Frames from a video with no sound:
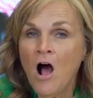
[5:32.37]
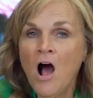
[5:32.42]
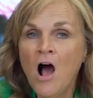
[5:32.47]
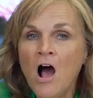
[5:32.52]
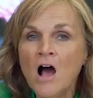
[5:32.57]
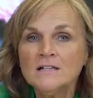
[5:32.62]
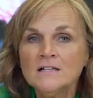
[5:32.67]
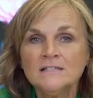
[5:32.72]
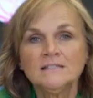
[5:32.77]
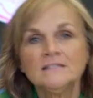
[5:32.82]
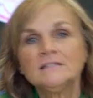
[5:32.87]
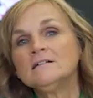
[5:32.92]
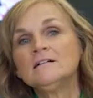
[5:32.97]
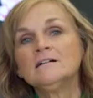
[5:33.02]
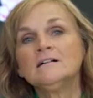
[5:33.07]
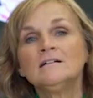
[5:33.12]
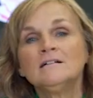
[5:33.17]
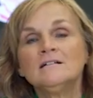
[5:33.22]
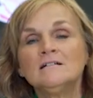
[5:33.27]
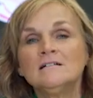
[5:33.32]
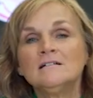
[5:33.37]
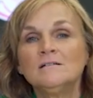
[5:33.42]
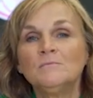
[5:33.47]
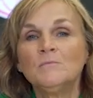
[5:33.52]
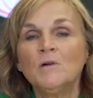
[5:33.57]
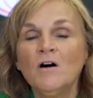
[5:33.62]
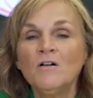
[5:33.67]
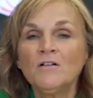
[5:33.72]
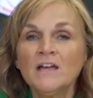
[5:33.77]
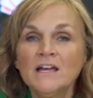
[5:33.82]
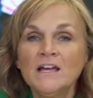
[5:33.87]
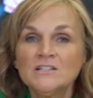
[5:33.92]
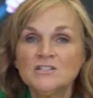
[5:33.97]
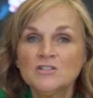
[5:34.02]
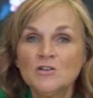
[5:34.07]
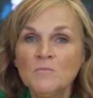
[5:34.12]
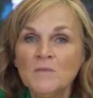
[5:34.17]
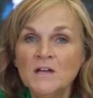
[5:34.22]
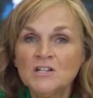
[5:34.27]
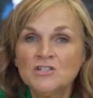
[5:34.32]
Awesome. Okay,
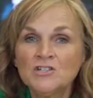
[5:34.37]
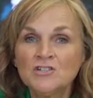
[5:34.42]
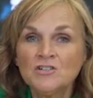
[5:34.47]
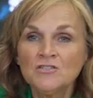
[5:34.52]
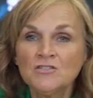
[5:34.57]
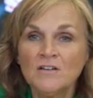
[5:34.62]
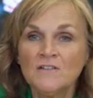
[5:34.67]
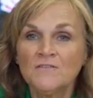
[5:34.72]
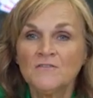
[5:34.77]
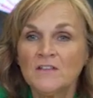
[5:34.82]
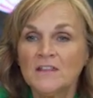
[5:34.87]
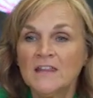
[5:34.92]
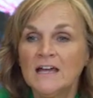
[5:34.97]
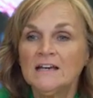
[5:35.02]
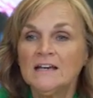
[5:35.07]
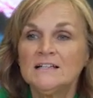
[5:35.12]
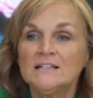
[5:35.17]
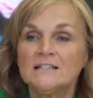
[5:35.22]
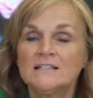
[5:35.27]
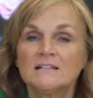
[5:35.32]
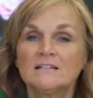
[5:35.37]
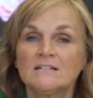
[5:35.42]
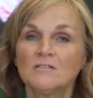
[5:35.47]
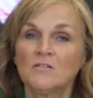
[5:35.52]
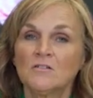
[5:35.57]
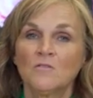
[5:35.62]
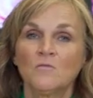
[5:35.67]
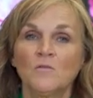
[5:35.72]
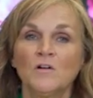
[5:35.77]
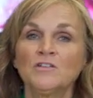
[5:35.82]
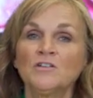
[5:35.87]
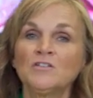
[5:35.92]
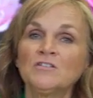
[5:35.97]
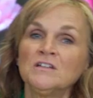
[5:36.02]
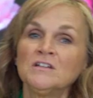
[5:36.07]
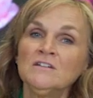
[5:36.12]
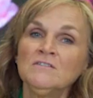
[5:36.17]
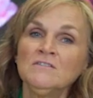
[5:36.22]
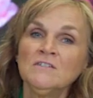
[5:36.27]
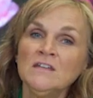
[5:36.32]
so make sure you, ladies, whether you
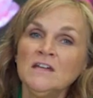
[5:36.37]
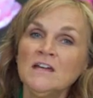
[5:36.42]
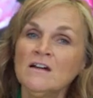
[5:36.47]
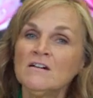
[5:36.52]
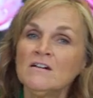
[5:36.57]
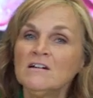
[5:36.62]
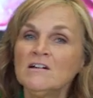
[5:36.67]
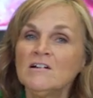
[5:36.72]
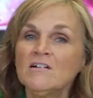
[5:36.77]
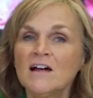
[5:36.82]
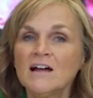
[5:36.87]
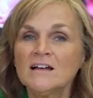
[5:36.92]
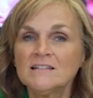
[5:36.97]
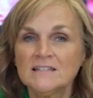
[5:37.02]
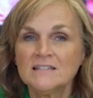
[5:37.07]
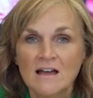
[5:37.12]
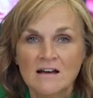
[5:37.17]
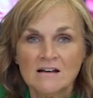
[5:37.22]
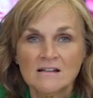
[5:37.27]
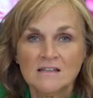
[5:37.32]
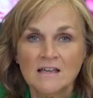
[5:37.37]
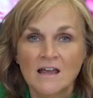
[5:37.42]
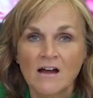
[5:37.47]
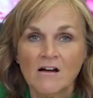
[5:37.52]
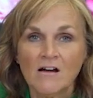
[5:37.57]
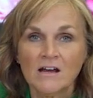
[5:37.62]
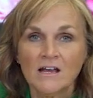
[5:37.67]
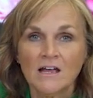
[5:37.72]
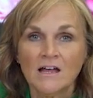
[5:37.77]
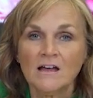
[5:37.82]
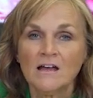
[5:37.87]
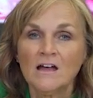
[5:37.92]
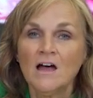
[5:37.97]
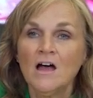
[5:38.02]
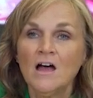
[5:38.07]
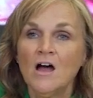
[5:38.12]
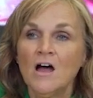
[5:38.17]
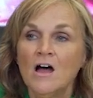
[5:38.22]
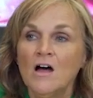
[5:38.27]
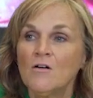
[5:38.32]
live in the area or outside of the area,
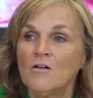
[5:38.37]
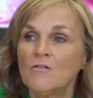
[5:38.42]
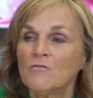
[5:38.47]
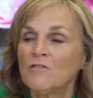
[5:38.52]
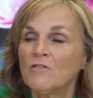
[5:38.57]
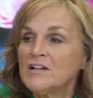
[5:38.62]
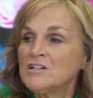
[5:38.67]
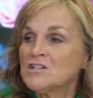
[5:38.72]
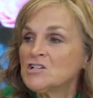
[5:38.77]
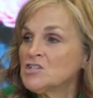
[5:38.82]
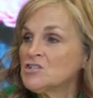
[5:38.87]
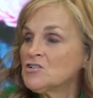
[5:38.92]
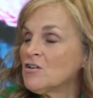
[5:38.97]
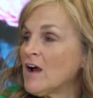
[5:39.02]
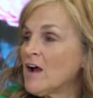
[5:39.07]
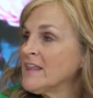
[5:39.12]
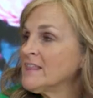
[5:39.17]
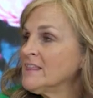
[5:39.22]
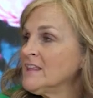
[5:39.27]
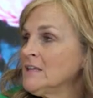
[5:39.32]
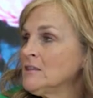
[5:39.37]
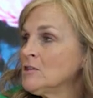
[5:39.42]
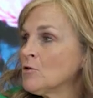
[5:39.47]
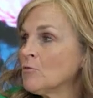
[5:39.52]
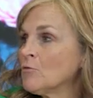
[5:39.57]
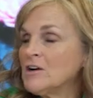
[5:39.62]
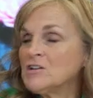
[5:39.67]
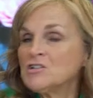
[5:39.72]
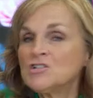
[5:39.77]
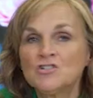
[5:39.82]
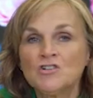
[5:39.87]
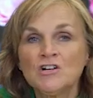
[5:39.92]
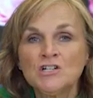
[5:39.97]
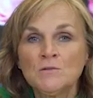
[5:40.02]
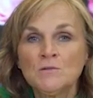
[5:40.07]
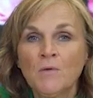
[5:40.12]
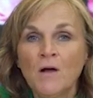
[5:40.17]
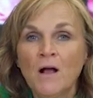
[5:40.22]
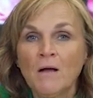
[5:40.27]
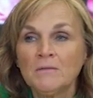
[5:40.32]
register. I think their
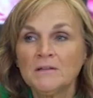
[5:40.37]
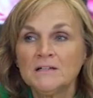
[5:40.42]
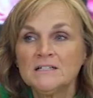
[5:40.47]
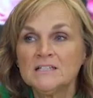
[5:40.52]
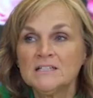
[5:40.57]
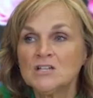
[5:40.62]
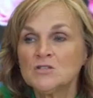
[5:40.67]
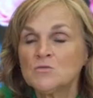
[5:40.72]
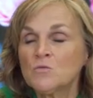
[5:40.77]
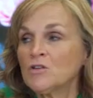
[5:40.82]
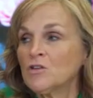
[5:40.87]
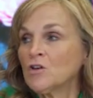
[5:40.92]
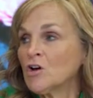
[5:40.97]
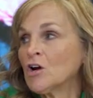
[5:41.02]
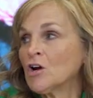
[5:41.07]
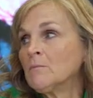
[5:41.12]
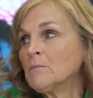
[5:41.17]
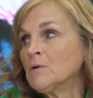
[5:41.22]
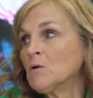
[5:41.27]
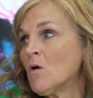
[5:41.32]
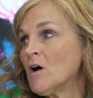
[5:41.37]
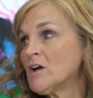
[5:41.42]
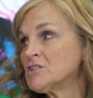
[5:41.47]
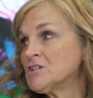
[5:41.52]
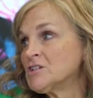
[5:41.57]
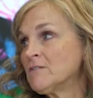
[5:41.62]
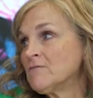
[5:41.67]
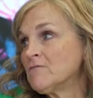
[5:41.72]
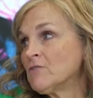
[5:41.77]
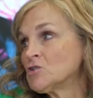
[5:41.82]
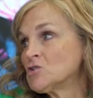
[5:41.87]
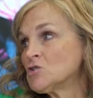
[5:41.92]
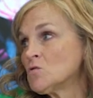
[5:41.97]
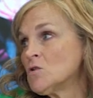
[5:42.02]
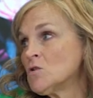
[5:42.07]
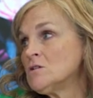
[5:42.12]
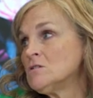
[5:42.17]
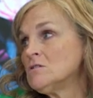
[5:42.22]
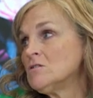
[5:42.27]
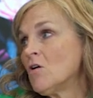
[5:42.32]
registration probably says whether you're going to be watching
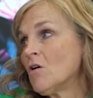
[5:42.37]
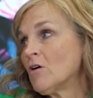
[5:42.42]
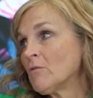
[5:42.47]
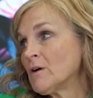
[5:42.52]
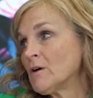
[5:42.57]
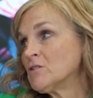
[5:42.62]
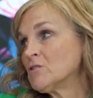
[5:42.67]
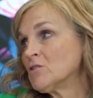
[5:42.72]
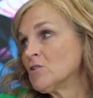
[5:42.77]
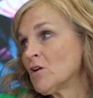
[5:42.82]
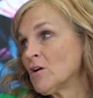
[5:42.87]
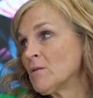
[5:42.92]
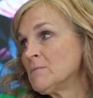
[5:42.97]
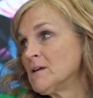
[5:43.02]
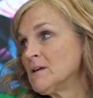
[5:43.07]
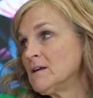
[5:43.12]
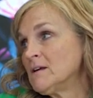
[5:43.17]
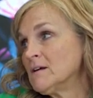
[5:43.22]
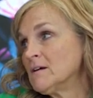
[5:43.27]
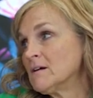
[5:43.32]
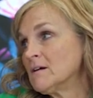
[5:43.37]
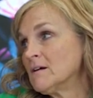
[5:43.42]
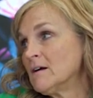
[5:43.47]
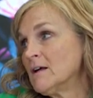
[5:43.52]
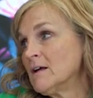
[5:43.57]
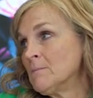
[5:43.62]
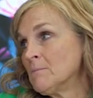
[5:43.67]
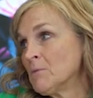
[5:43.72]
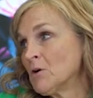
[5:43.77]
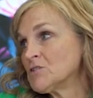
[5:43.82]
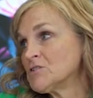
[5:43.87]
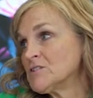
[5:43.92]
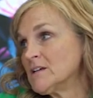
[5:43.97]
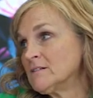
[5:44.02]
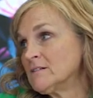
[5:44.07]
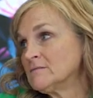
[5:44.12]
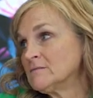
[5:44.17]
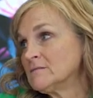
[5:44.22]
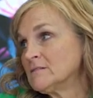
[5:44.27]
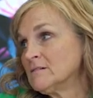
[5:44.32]
virtual or whether you're going to be in
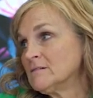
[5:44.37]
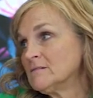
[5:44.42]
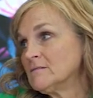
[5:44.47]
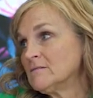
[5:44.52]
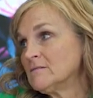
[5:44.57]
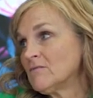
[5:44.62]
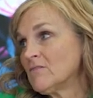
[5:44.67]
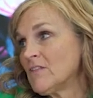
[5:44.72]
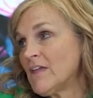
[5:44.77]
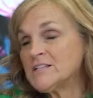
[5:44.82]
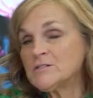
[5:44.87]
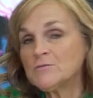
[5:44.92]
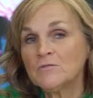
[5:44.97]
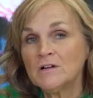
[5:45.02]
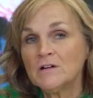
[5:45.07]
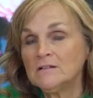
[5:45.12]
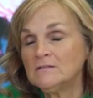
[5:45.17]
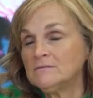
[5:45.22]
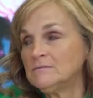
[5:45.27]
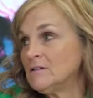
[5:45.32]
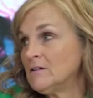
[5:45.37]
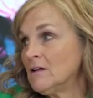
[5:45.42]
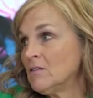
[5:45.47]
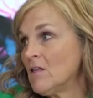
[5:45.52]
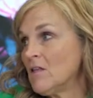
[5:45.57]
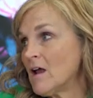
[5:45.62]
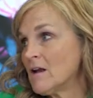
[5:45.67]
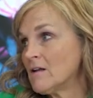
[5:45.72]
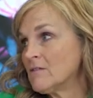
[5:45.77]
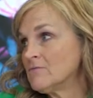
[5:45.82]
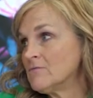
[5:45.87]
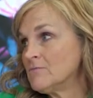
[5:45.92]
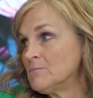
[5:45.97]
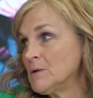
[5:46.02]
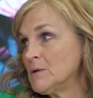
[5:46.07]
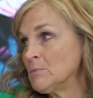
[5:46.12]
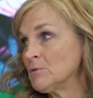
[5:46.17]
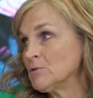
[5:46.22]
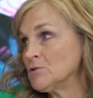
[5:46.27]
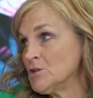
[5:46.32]
person. That's what a lot of
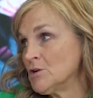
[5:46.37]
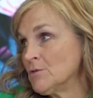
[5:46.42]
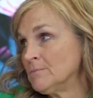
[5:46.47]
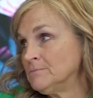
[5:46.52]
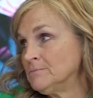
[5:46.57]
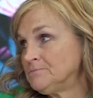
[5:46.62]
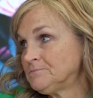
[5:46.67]
people do.